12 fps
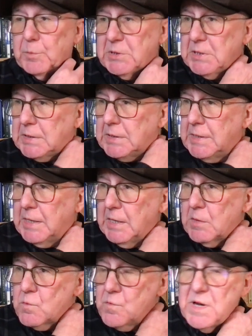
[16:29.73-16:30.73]
particularly
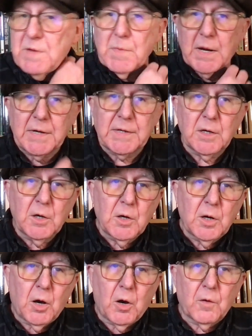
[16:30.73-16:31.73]
her remake
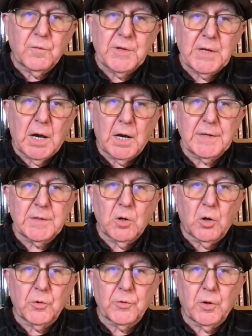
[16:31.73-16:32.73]
of the
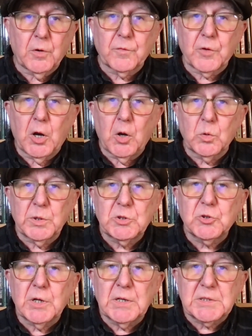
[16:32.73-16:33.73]
icon of the Holy
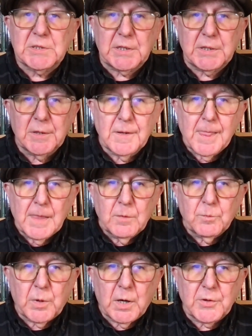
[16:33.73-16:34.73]
Trinity
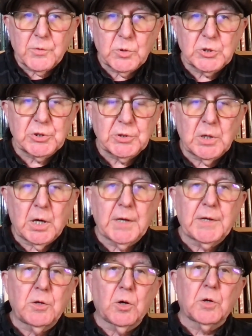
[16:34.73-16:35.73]
by the Russian
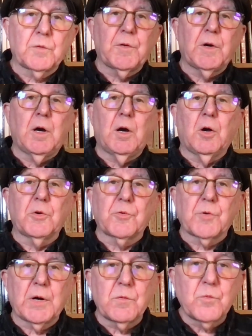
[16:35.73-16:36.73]
iconographer
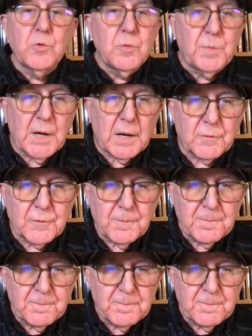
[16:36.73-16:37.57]
Andrei Rublev.